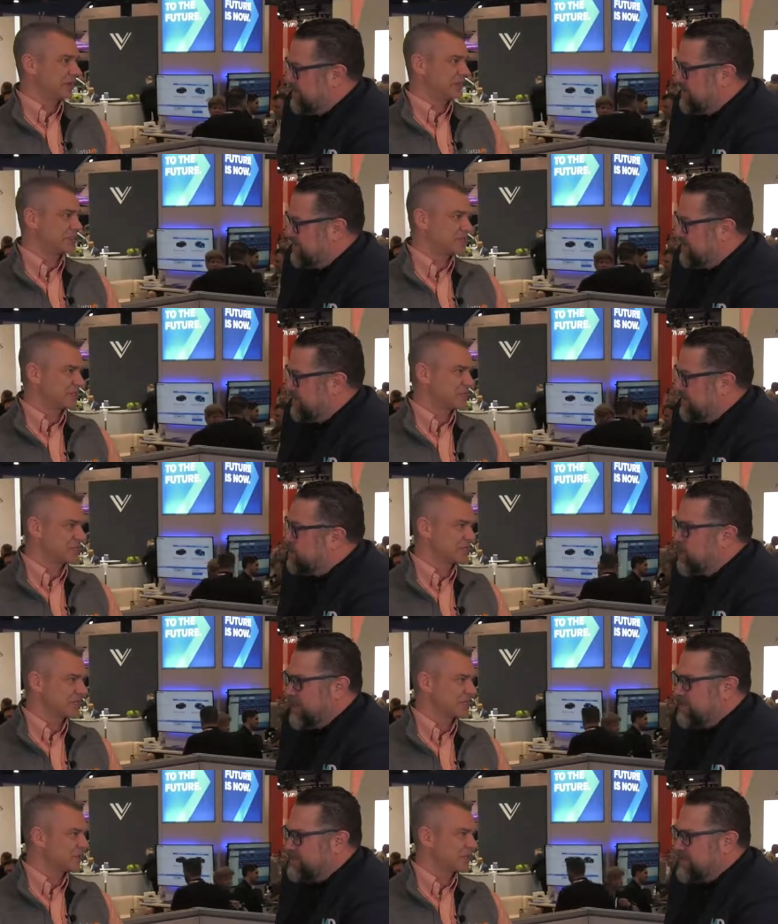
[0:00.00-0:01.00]
Speaker 1: help these dealers. Well,
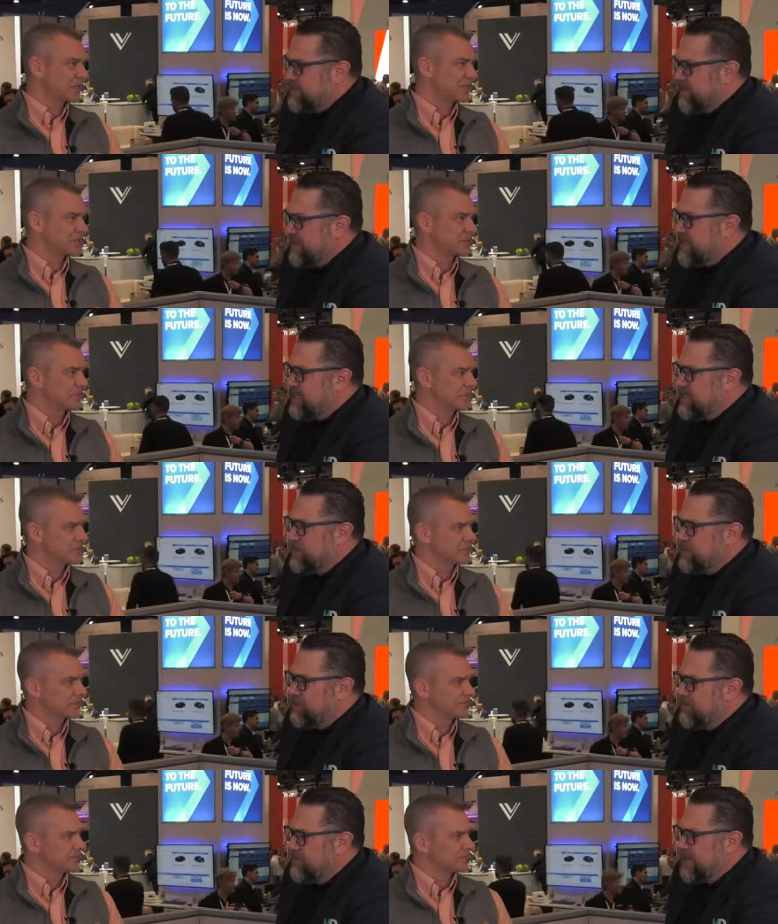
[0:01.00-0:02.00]
I understand that, and I know
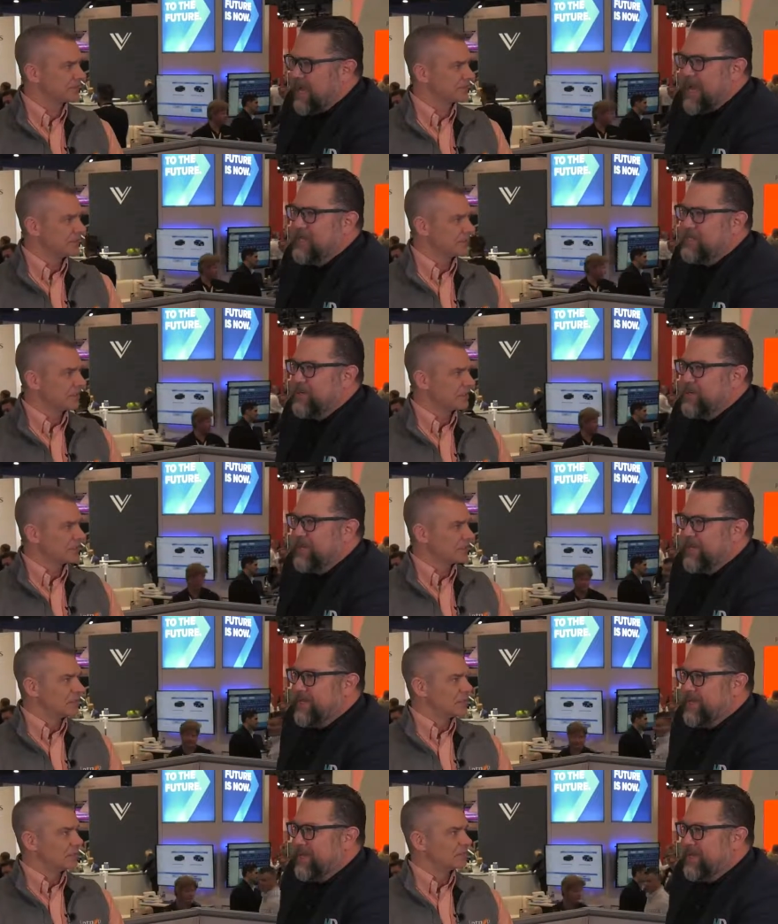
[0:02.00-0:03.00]
I know
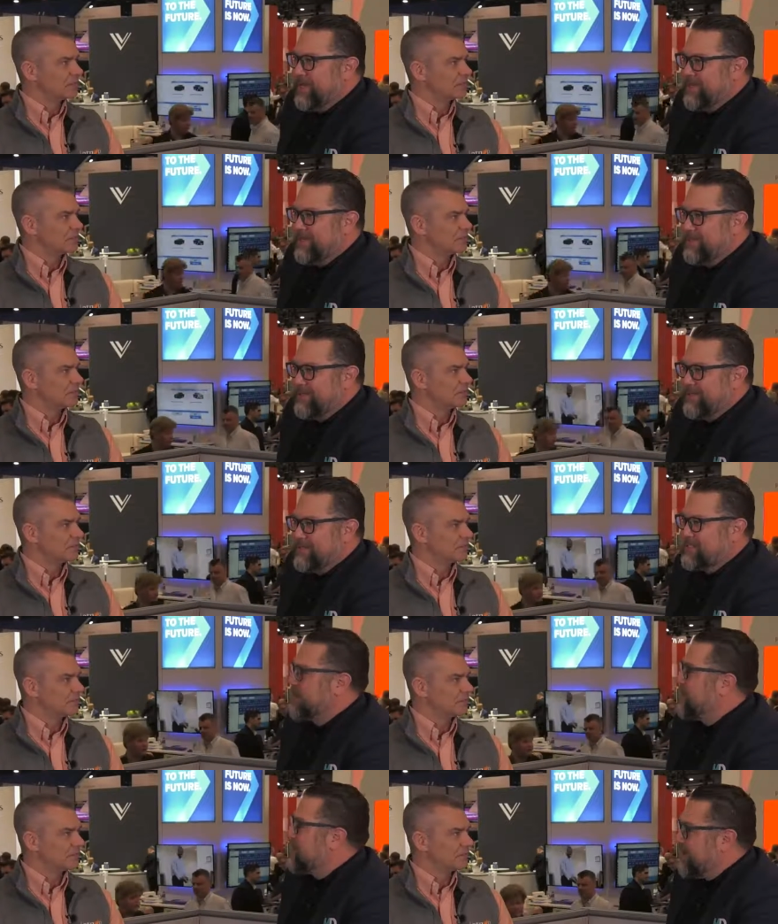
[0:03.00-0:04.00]
that. Uh, so
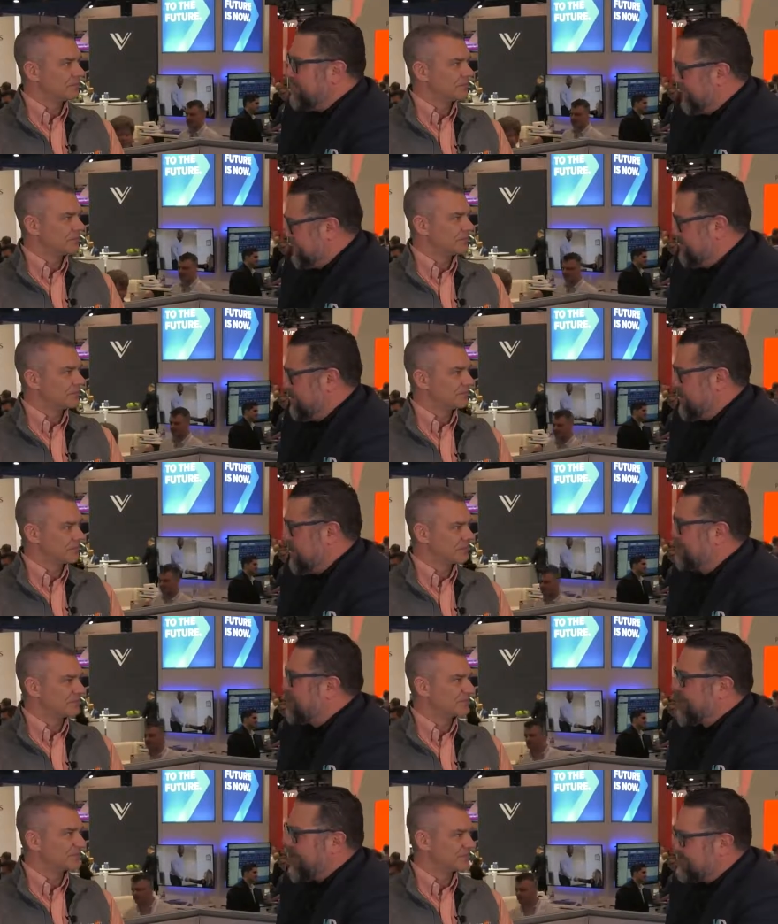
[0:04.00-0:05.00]
my grandma would have a
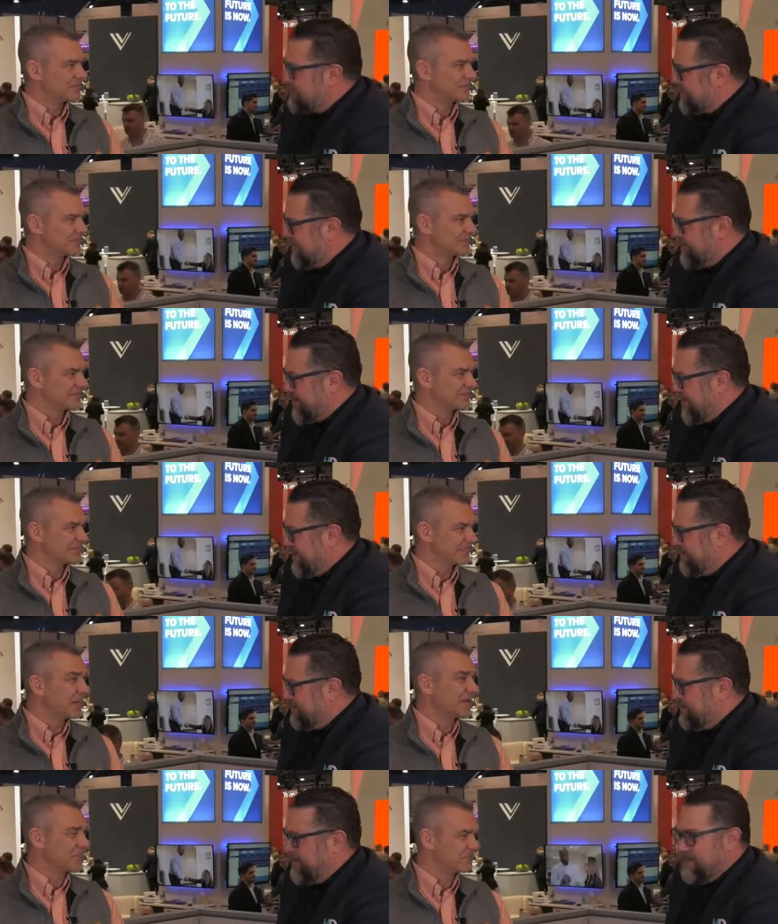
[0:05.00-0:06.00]
garage sale, right? Yeah.